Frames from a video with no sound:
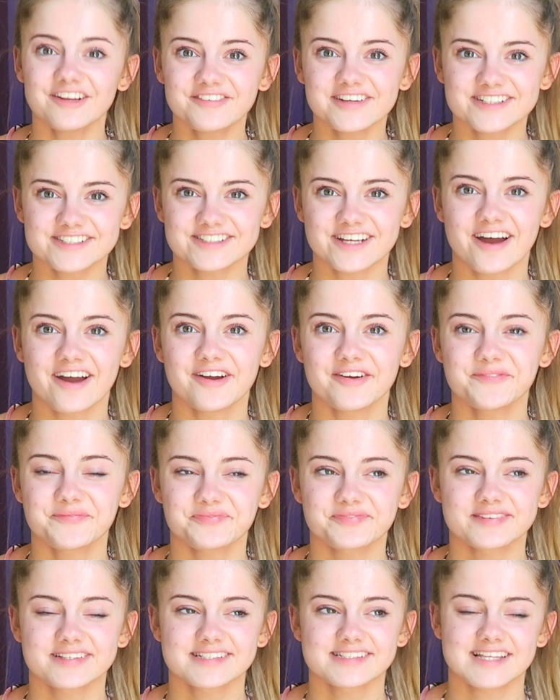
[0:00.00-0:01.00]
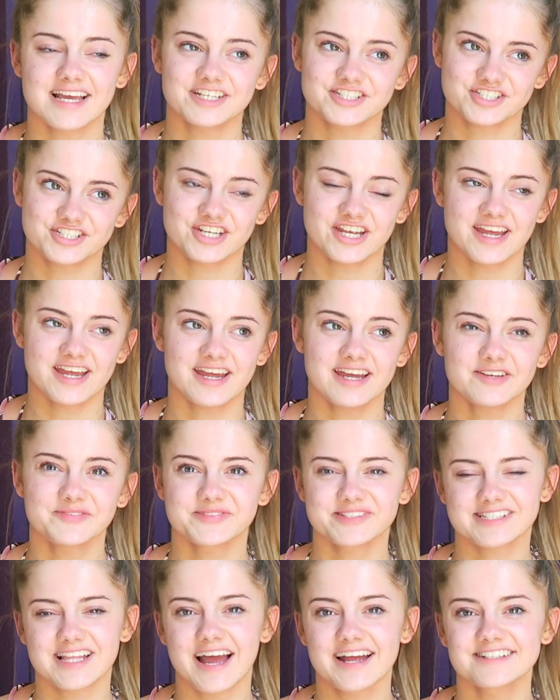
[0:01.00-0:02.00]
End of year show,
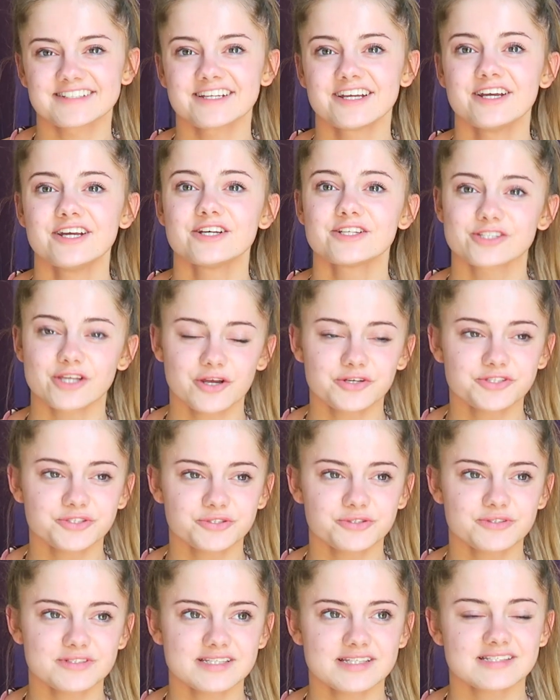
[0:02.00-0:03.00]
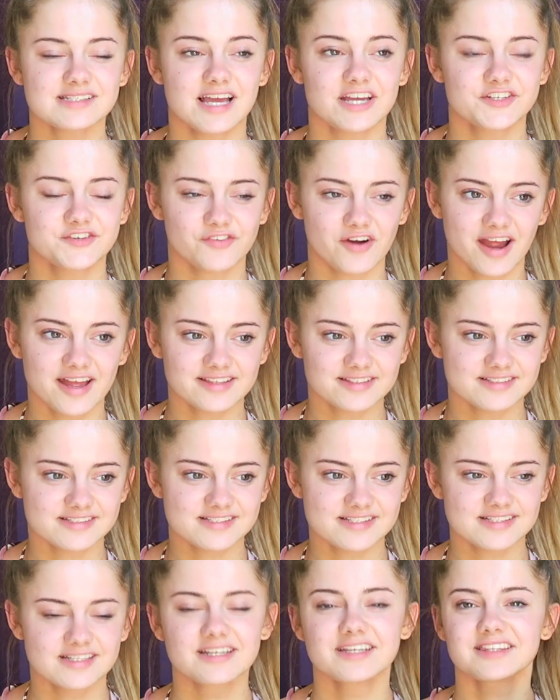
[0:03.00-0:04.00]

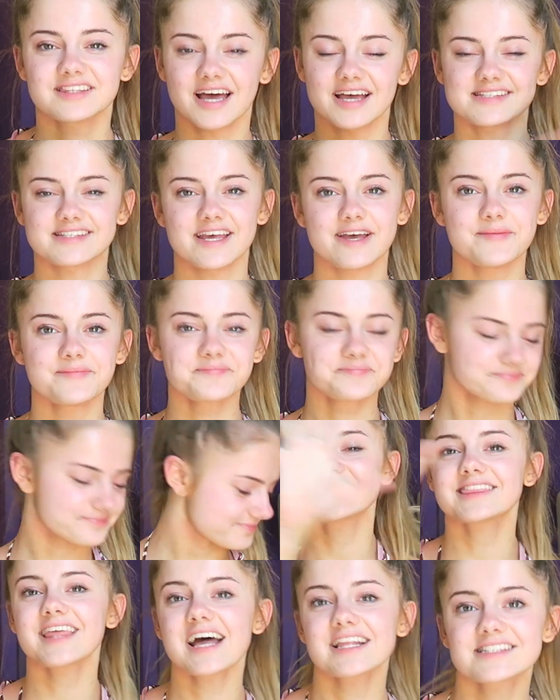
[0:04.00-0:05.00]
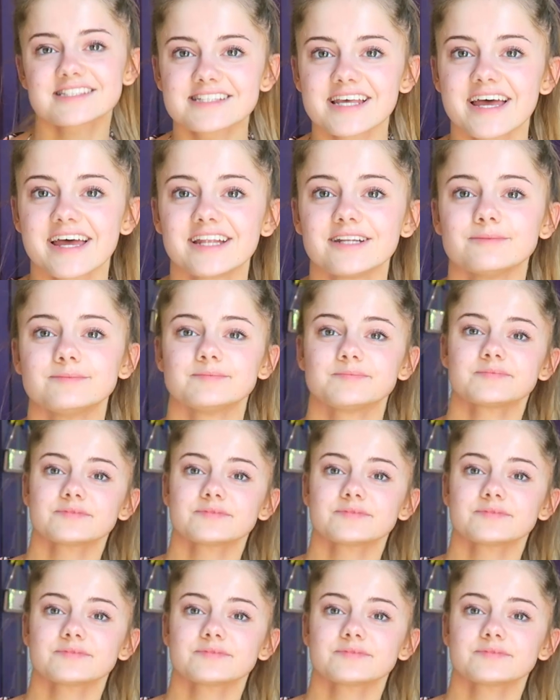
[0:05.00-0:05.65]
/cheer/socials/friends. That's it. That's it.